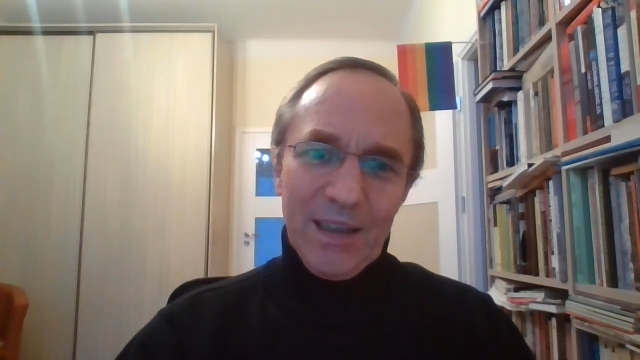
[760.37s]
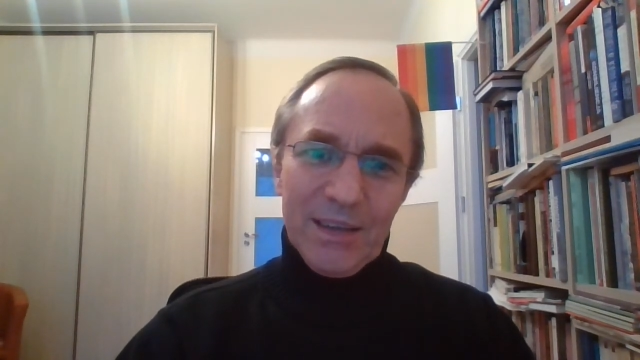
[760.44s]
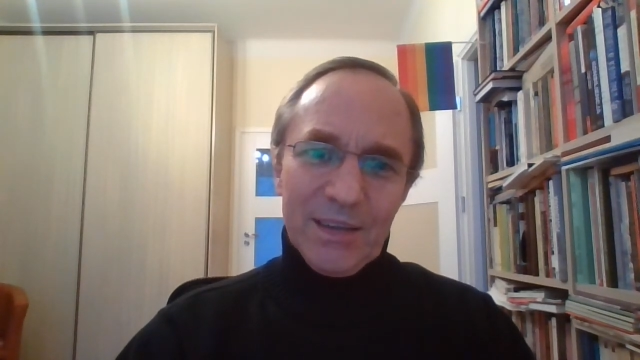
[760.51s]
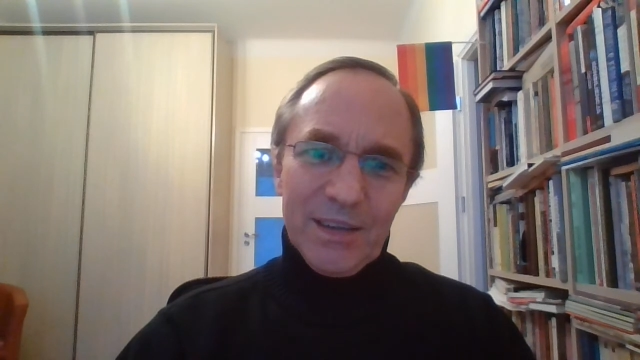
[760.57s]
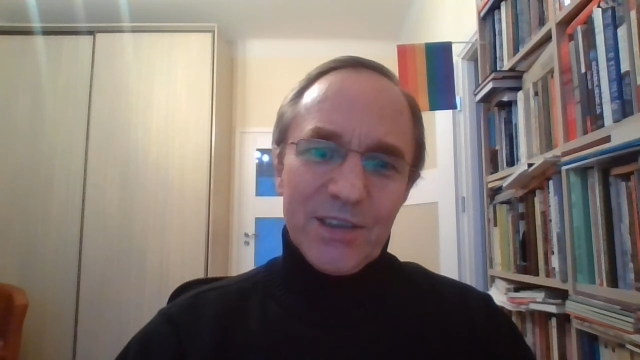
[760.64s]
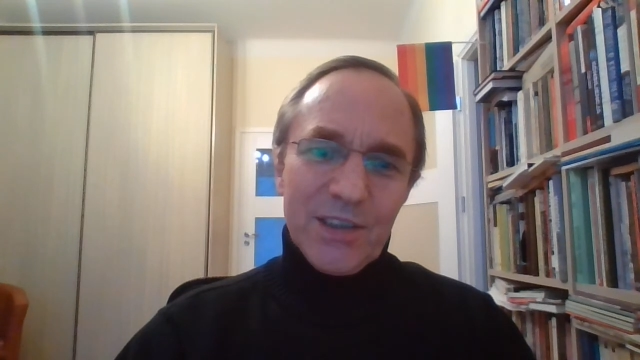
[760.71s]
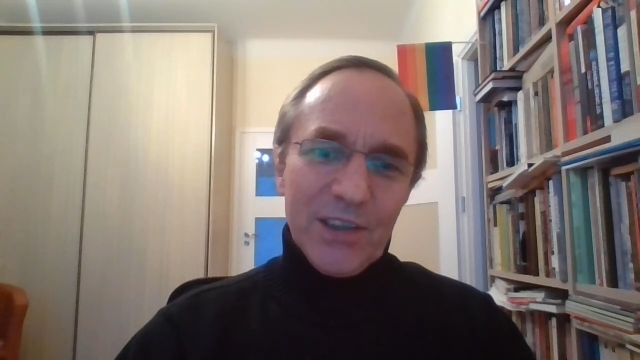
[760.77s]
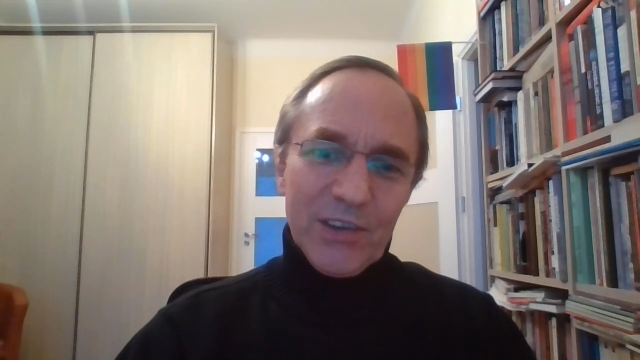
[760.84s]

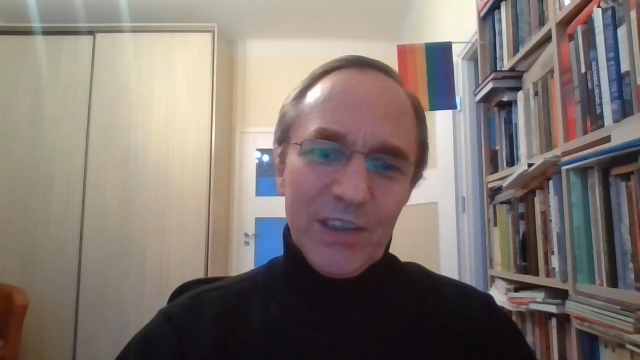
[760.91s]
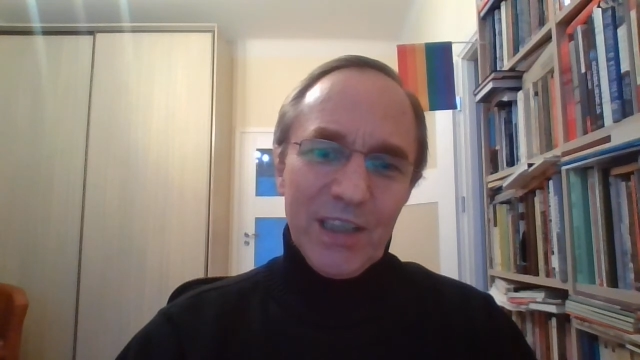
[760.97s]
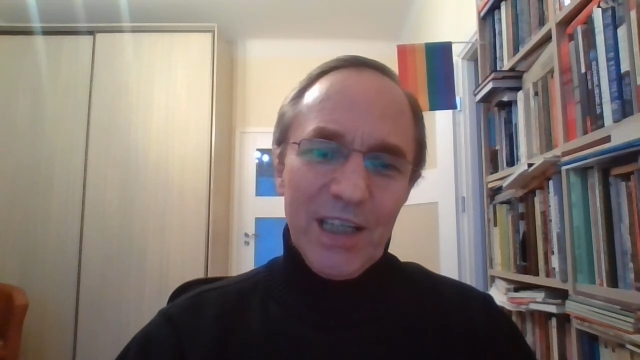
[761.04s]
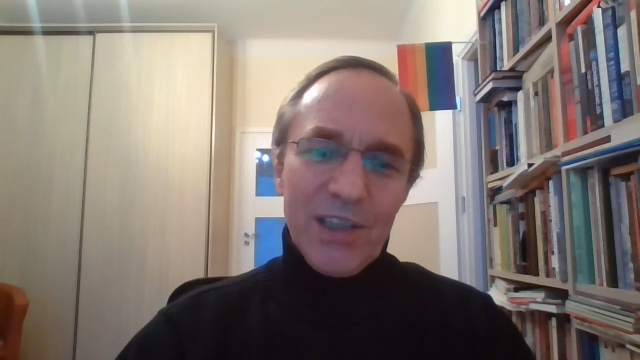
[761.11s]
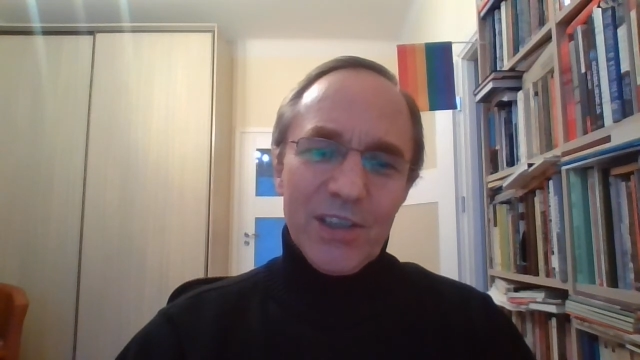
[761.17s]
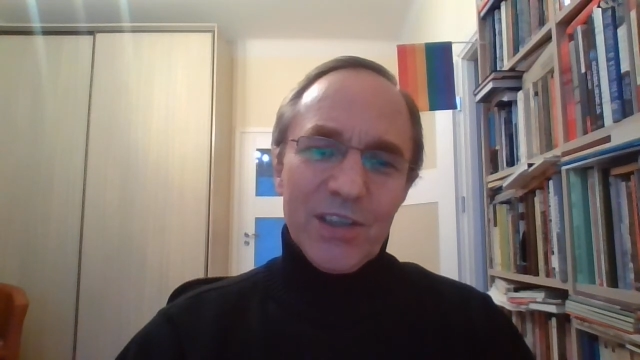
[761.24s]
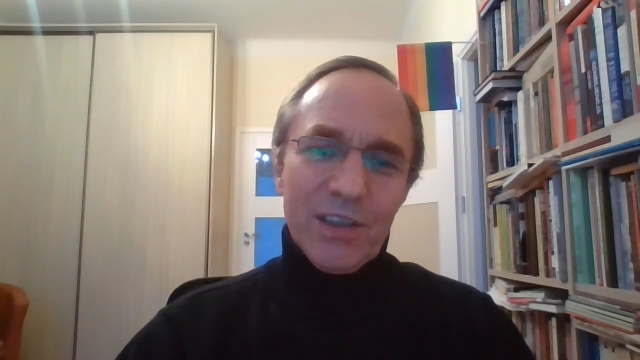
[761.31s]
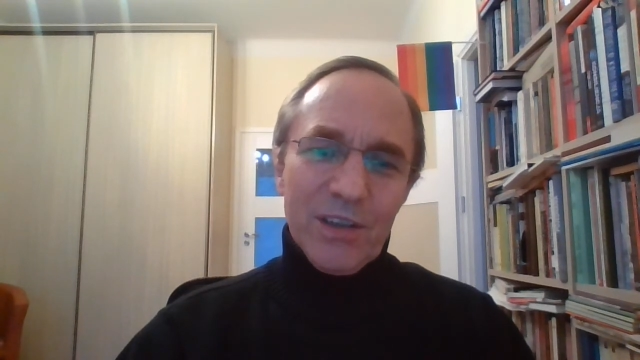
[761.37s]

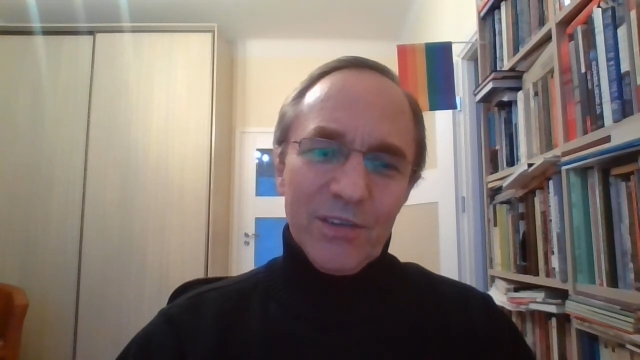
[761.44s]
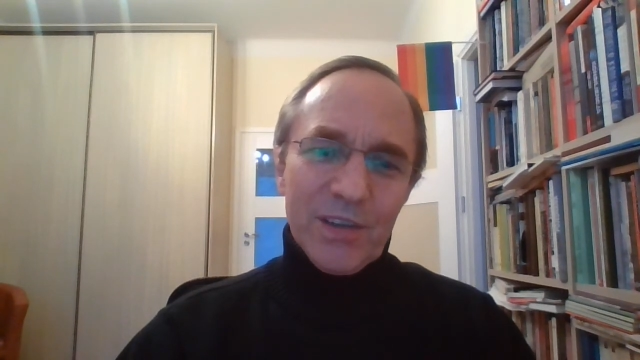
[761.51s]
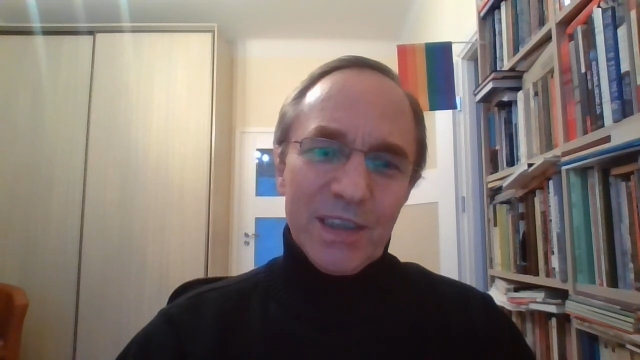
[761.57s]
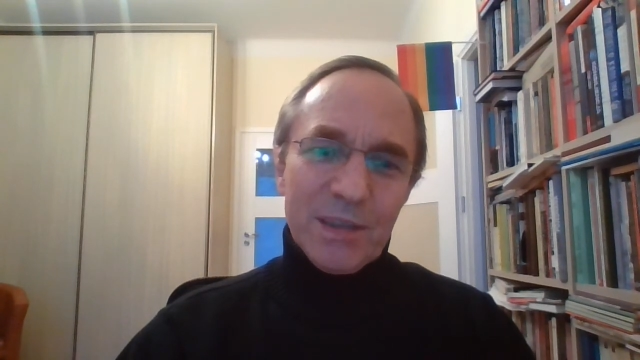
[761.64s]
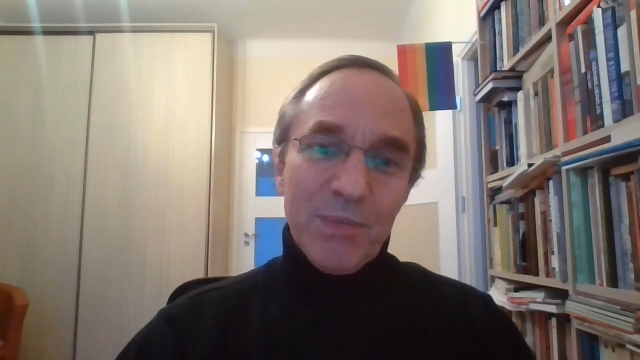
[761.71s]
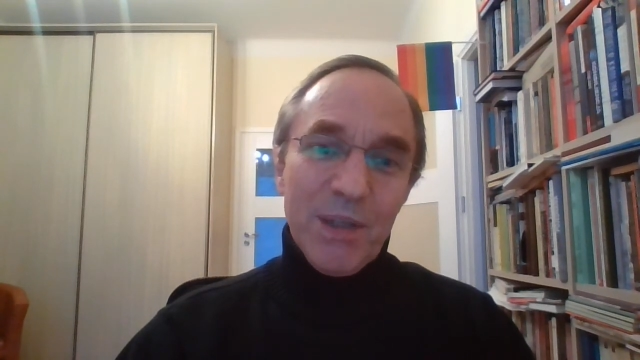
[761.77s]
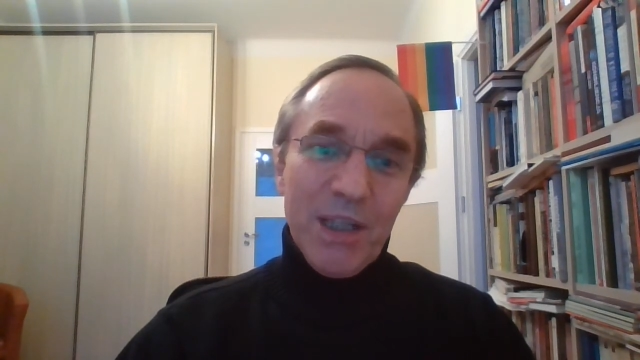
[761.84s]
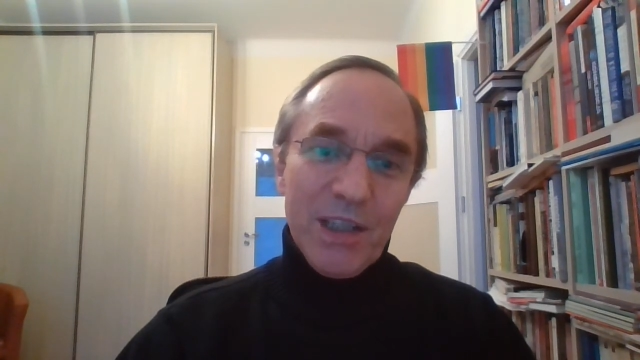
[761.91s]
dissertation, of
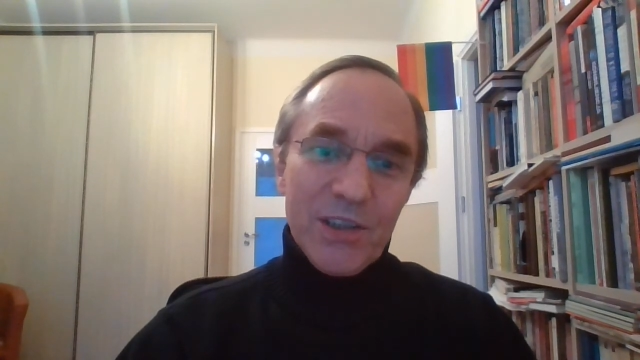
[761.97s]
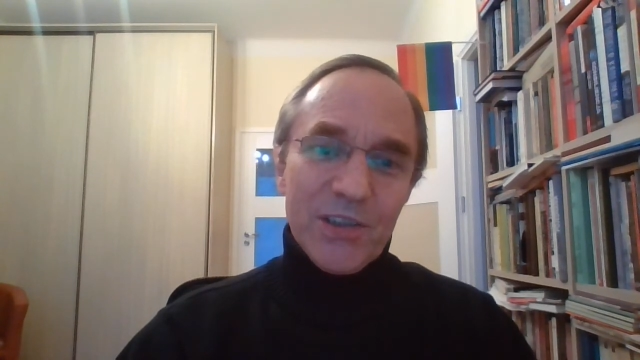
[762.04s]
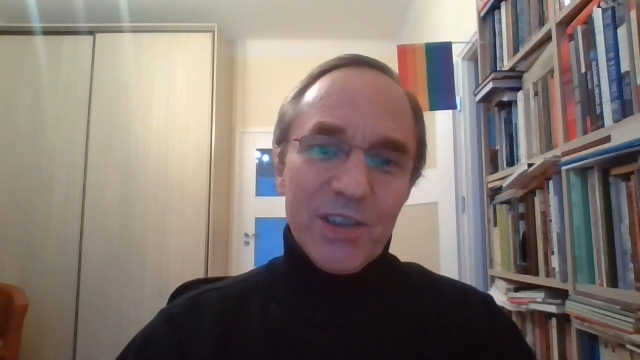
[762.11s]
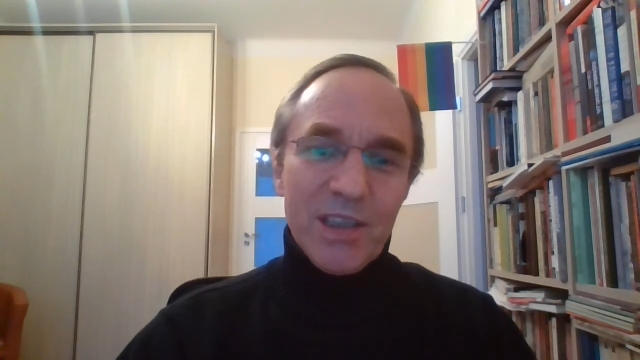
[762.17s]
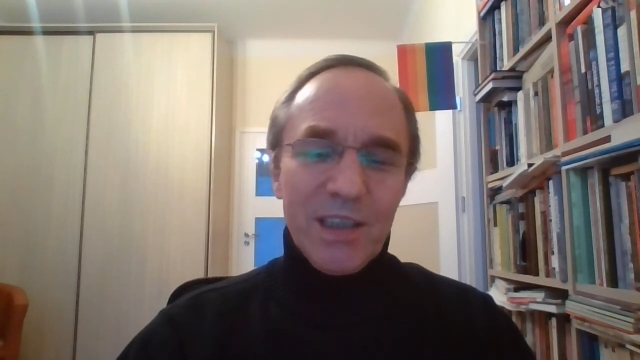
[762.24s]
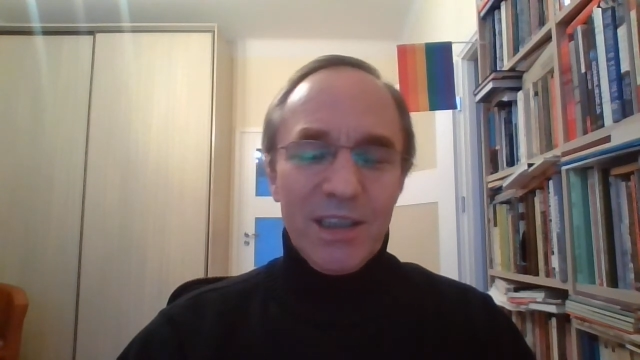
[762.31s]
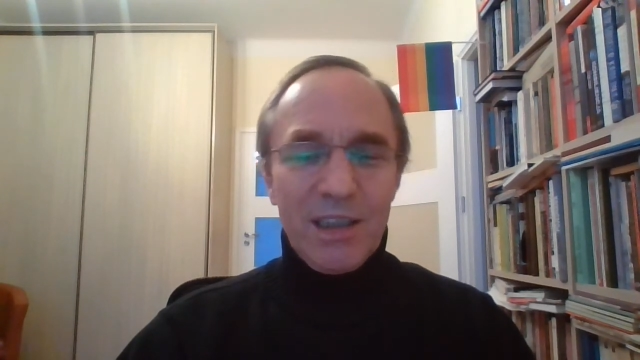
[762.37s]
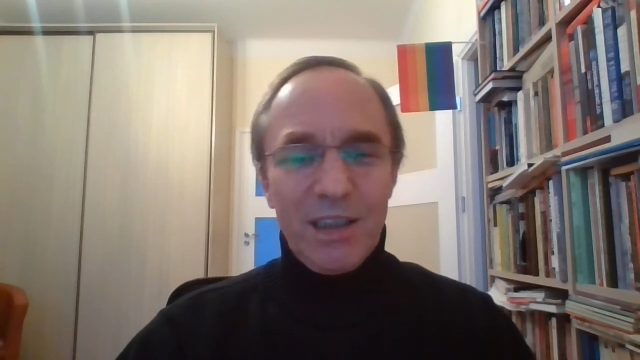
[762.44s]
his
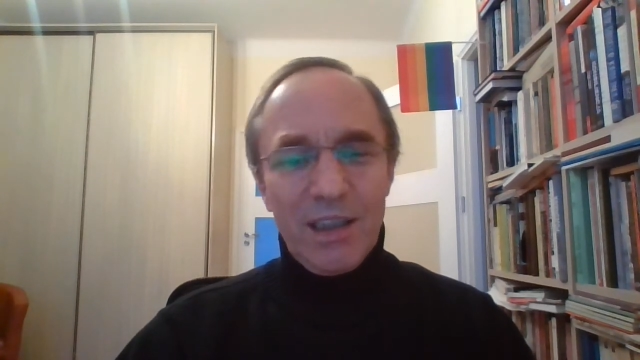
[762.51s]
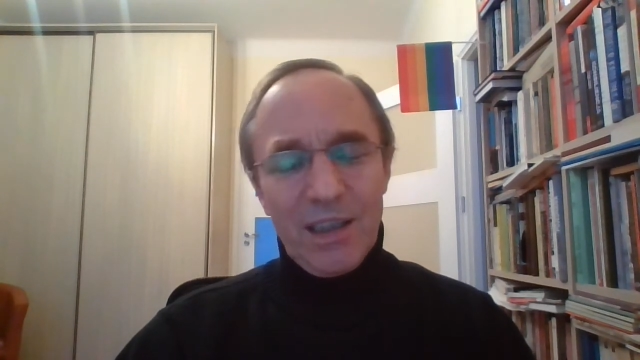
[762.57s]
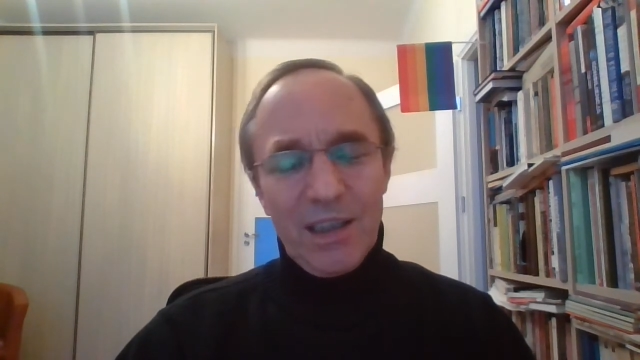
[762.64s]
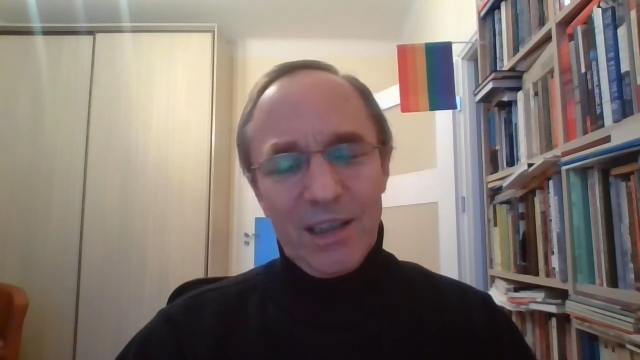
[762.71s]
PhD